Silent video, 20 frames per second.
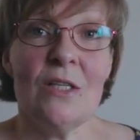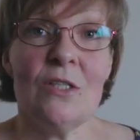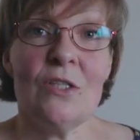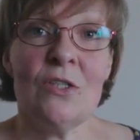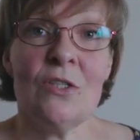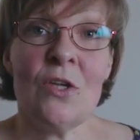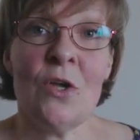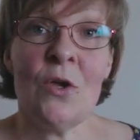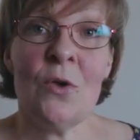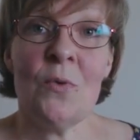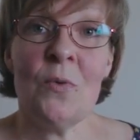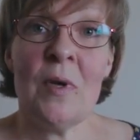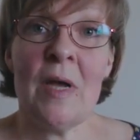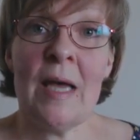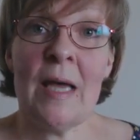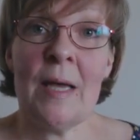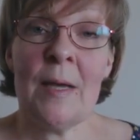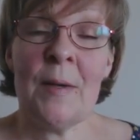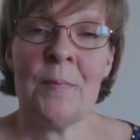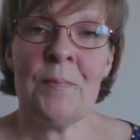So
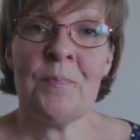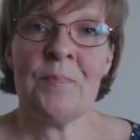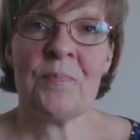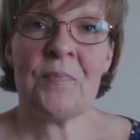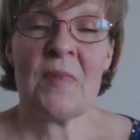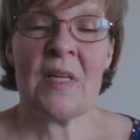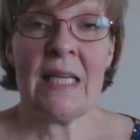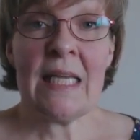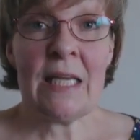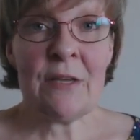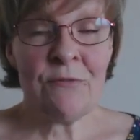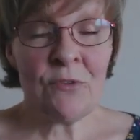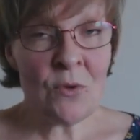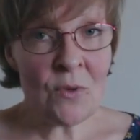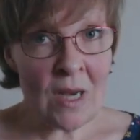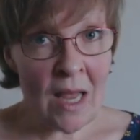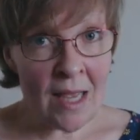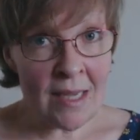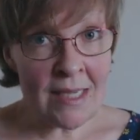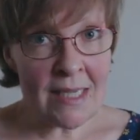if
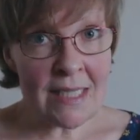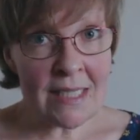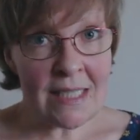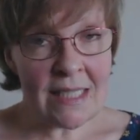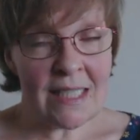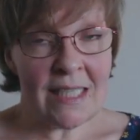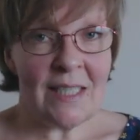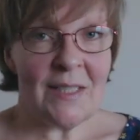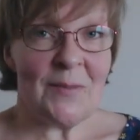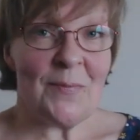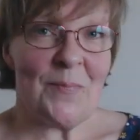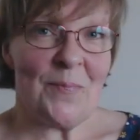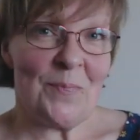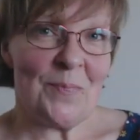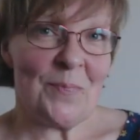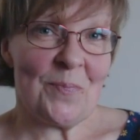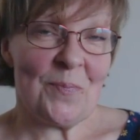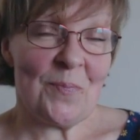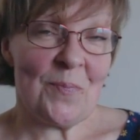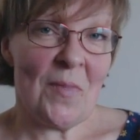you liked
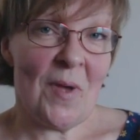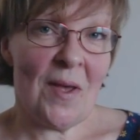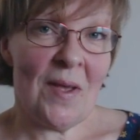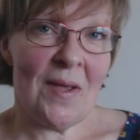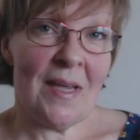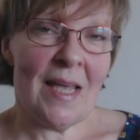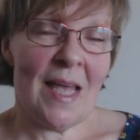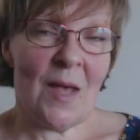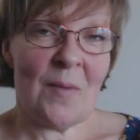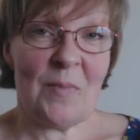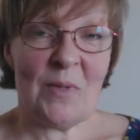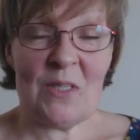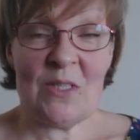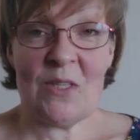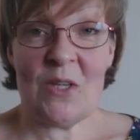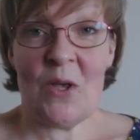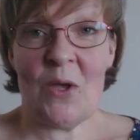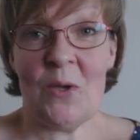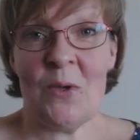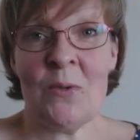my
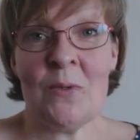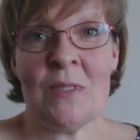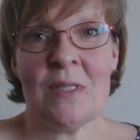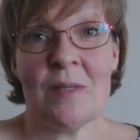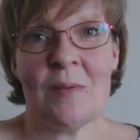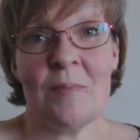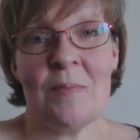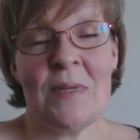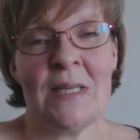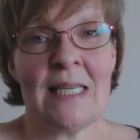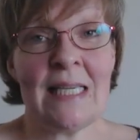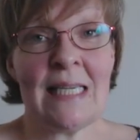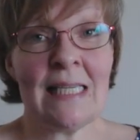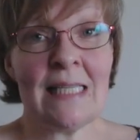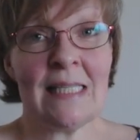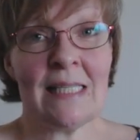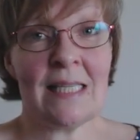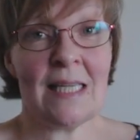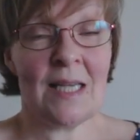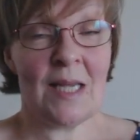episode,
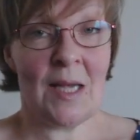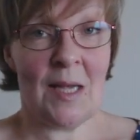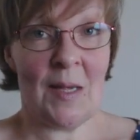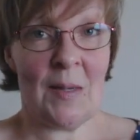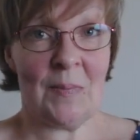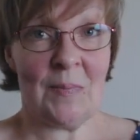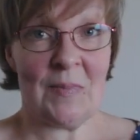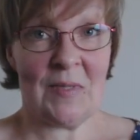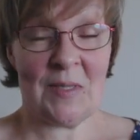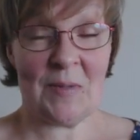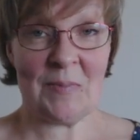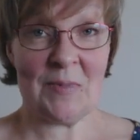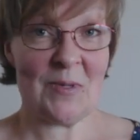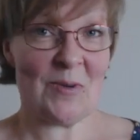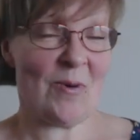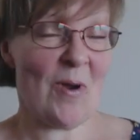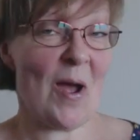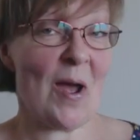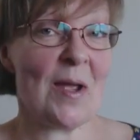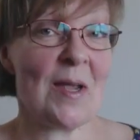please
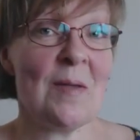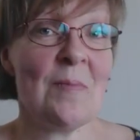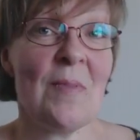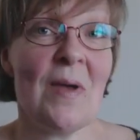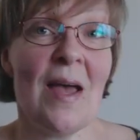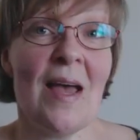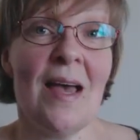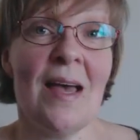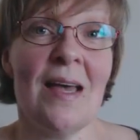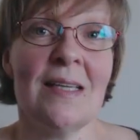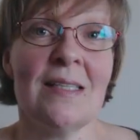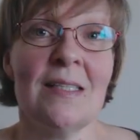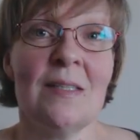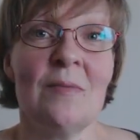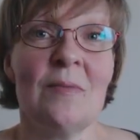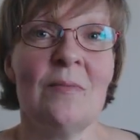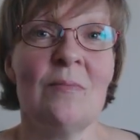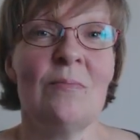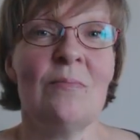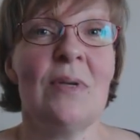subscribe,
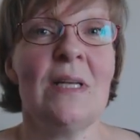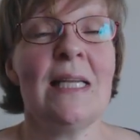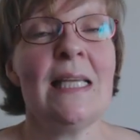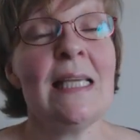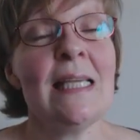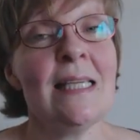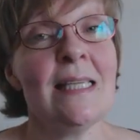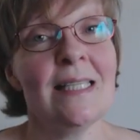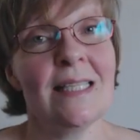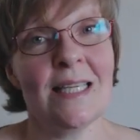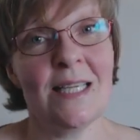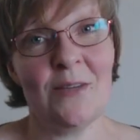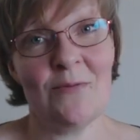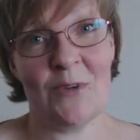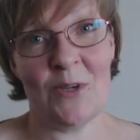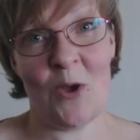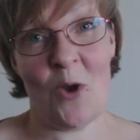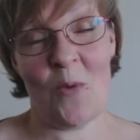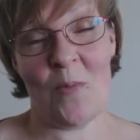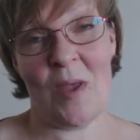and please
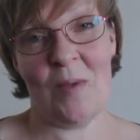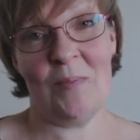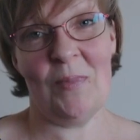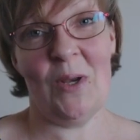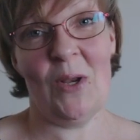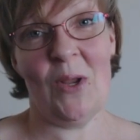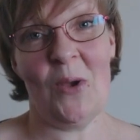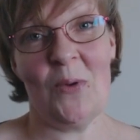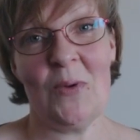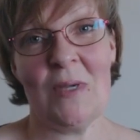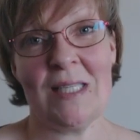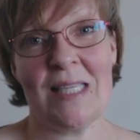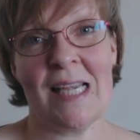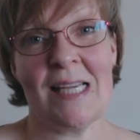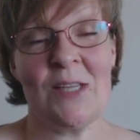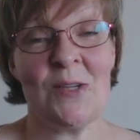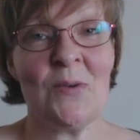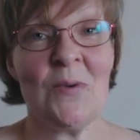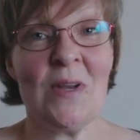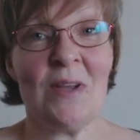leave a comment below because
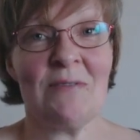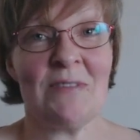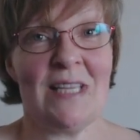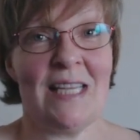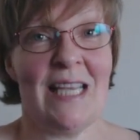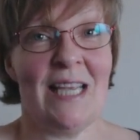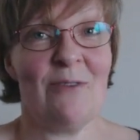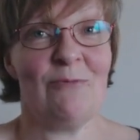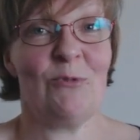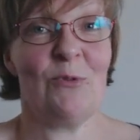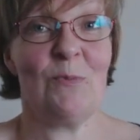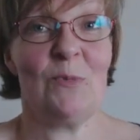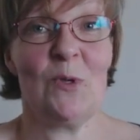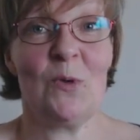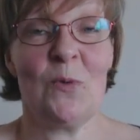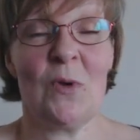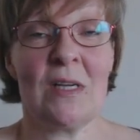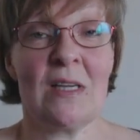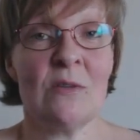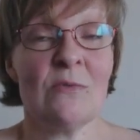I do love to hear from
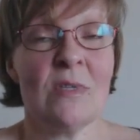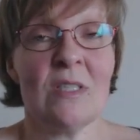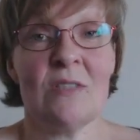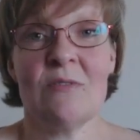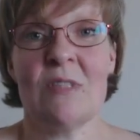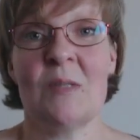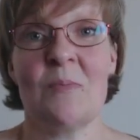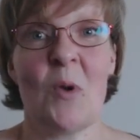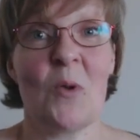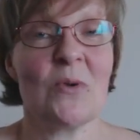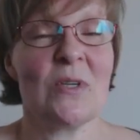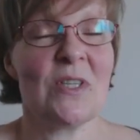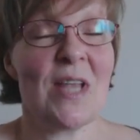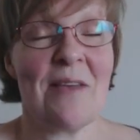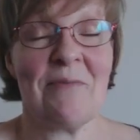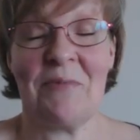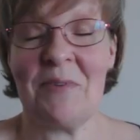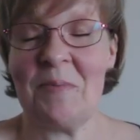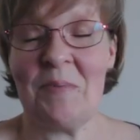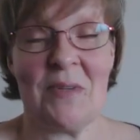you, and I always respond
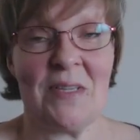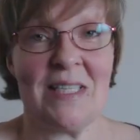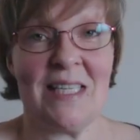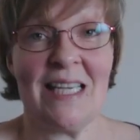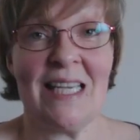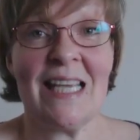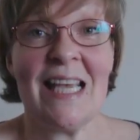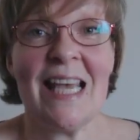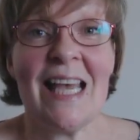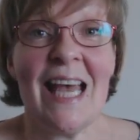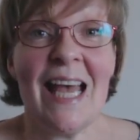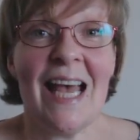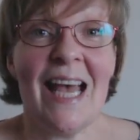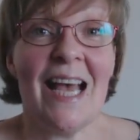to everybody.